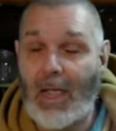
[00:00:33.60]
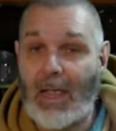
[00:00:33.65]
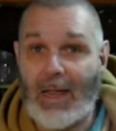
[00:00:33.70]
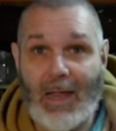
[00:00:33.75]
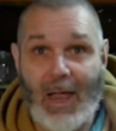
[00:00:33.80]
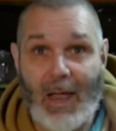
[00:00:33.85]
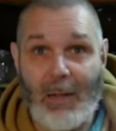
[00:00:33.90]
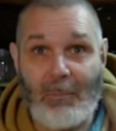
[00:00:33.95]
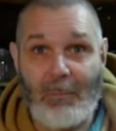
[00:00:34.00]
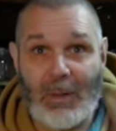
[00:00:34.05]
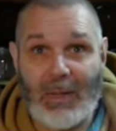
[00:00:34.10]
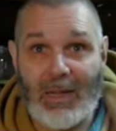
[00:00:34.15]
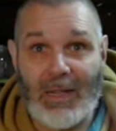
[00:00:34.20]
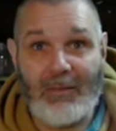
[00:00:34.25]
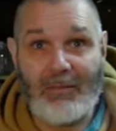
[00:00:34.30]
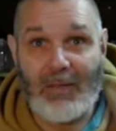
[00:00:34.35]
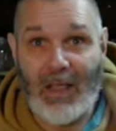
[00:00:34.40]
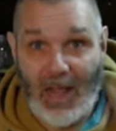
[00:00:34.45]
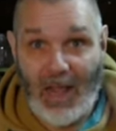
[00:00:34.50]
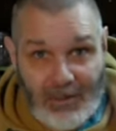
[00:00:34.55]
Can't
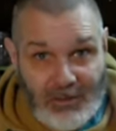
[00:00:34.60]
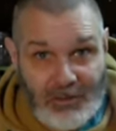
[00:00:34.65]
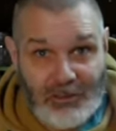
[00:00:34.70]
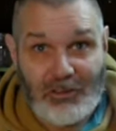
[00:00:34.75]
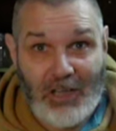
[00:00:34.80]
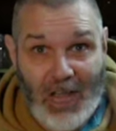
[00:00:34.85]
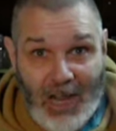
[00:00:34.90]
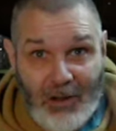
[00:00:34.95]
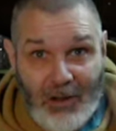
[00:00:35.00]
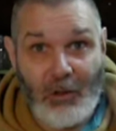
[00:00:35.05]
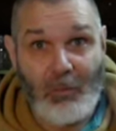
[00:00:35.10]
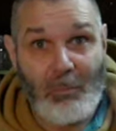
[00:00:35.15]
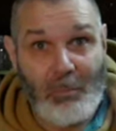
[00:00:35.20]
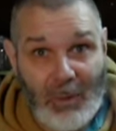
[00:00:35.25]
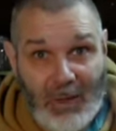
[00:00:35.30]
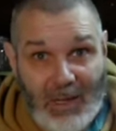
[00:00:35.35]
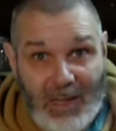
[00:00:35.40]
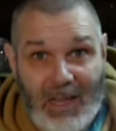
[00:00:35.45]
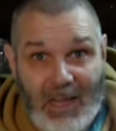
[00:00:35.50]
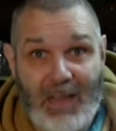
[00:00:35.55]
believe it. I just cannot
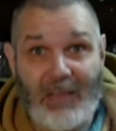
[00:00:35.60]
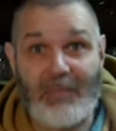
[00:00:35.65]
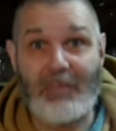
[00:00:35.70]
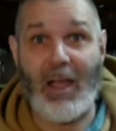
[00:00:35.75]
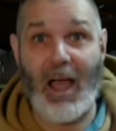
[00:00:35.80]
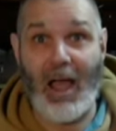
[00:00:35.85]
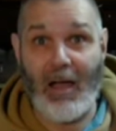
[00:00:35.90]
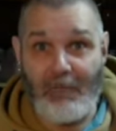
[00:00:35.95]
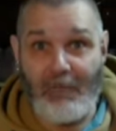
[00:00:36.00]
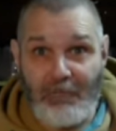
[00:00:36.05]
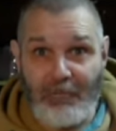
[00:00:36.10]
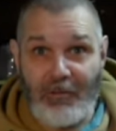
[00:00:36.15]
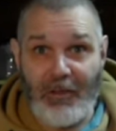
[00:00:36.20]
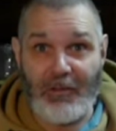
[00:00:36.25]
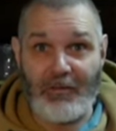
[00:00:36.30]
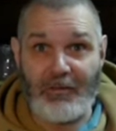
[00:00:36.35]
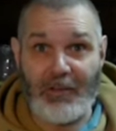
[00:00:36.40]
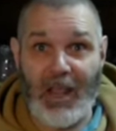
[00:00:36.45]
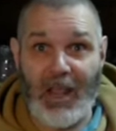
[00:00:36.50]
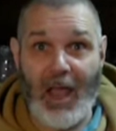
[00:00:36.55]
believe I'm
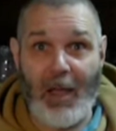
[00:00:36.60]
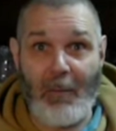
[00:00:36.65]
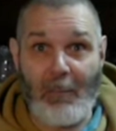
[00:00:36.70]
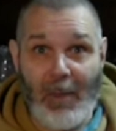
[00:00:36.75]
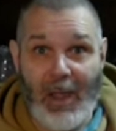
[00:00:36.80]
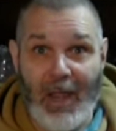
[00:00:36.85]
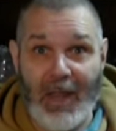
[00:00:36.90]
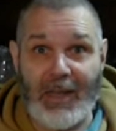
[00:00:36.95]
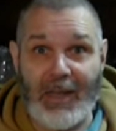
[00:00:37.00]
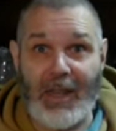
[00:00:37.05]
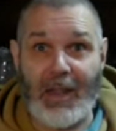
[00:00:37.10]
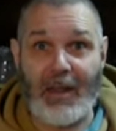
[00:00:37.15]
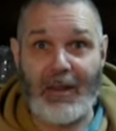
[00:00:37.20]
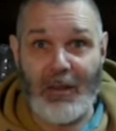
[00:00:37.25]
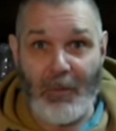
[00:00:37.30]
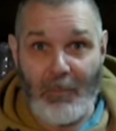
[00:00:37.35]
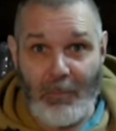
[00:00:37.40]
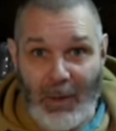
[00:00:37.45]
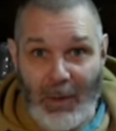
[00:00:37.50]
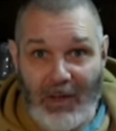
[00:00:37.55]
50. I made it.
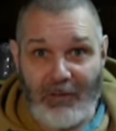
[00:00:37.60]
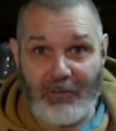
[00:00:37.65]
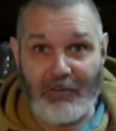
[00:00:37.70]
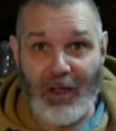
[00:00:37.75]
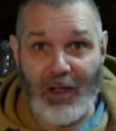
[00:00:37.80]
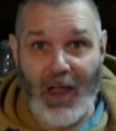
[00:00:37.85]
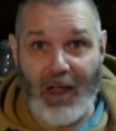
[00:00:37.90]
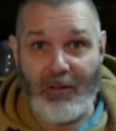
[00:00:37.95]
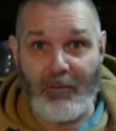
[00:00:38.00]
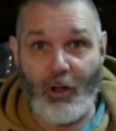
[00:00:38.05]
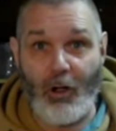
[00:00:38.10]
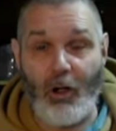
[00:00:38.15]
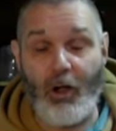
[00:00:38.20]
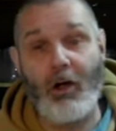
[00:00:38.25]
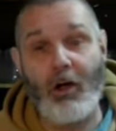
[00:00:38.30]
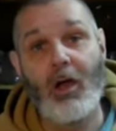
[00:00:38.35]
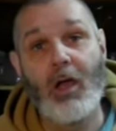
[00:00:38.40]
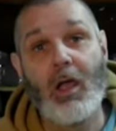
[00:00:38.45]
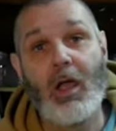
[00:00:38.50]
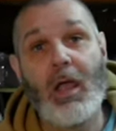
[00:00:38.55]
The big
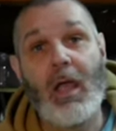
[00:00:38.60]
5-0.